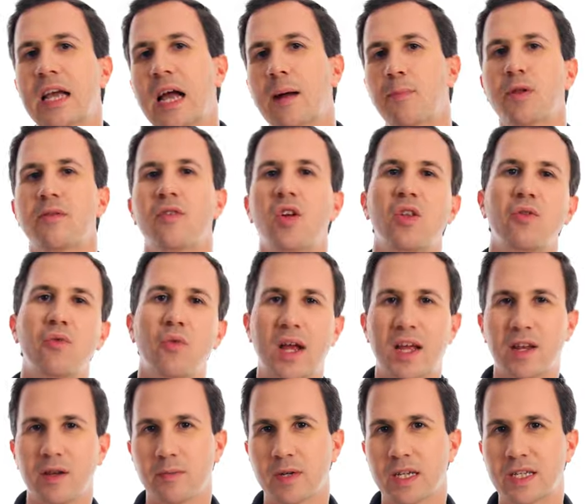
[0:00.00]
Couple of other
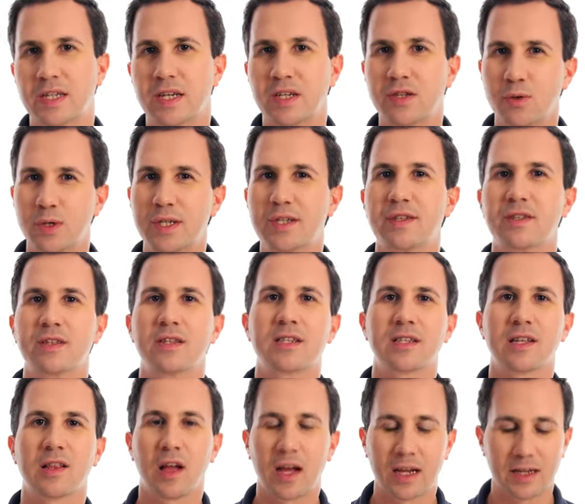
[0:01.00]
random accessories that
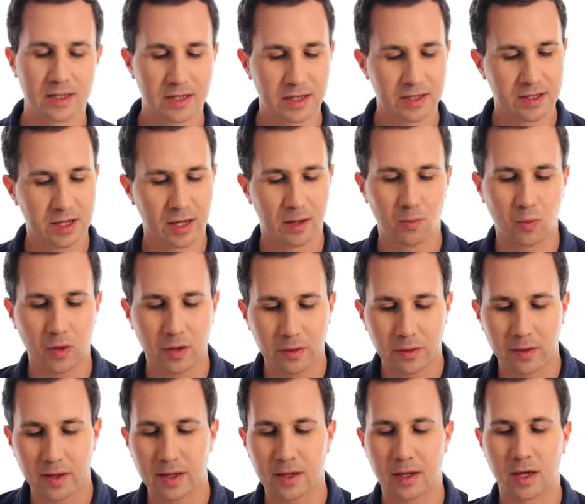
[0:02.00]
this light does come
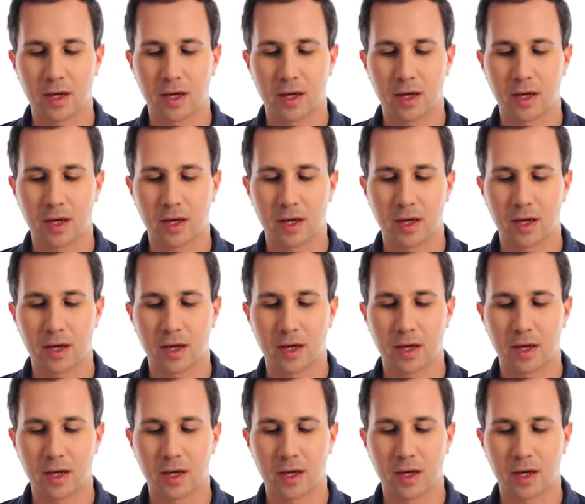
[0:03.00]
with. It